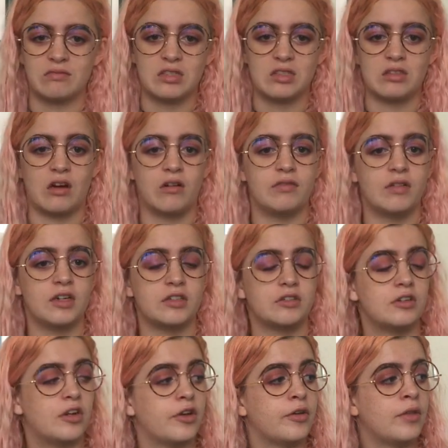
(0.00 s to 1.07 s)
stuff, I
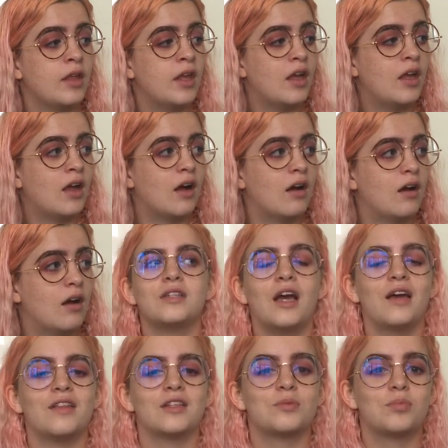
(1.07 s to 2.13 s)
don't know.
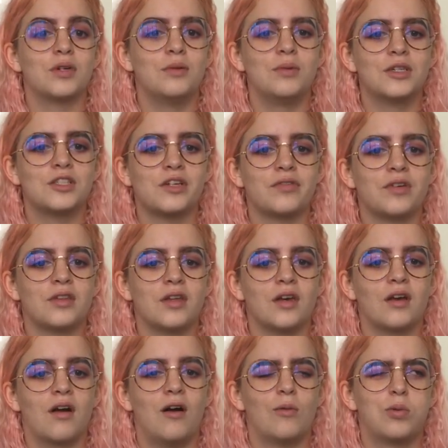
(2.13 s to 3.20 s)
Yeah, that's pretty much
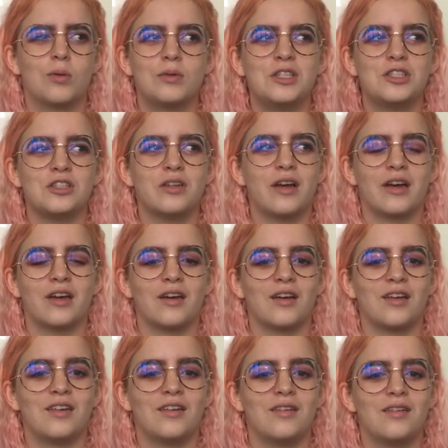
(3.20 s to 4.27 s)
everything. I'll probably do like
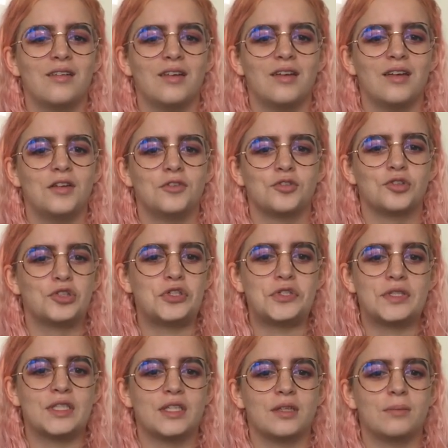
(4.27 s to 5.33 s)
an
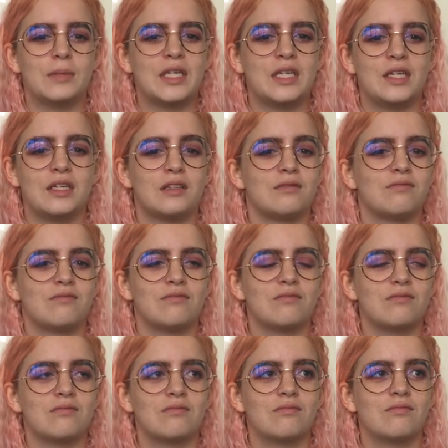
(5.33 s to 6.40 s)
introducing me
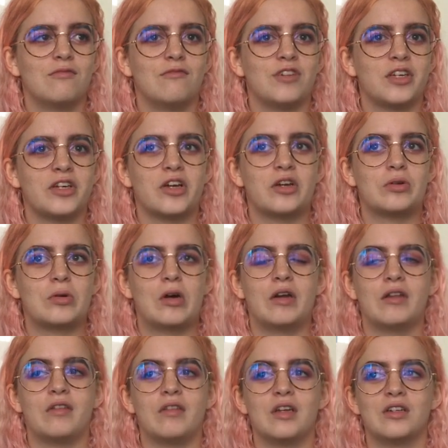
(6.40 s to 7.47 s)
video
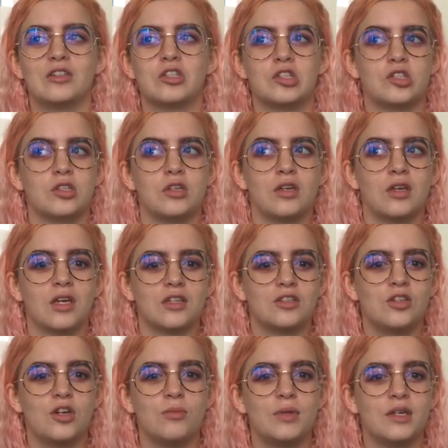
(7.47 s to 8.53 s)
kind of thing, just so you can get
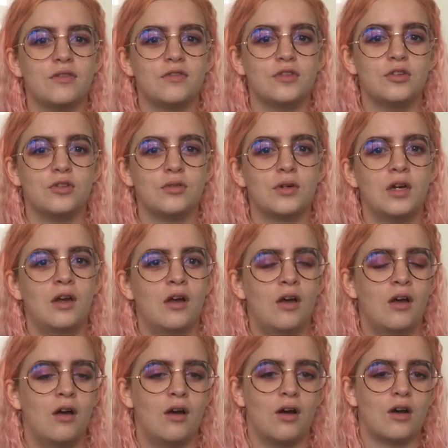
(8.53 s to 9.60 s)
to know me if you
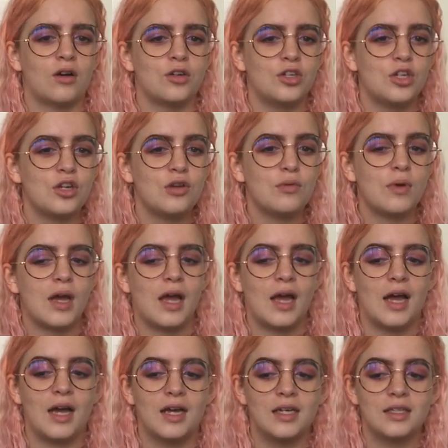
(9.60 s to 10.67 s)
are new,
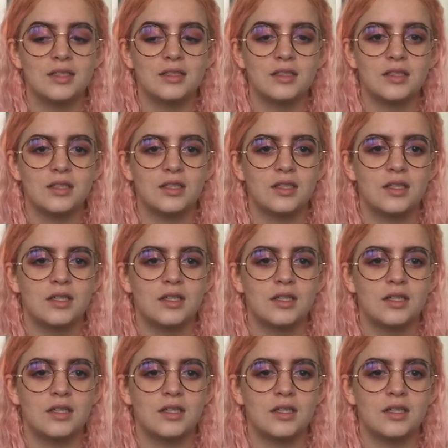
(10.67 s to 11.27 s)
and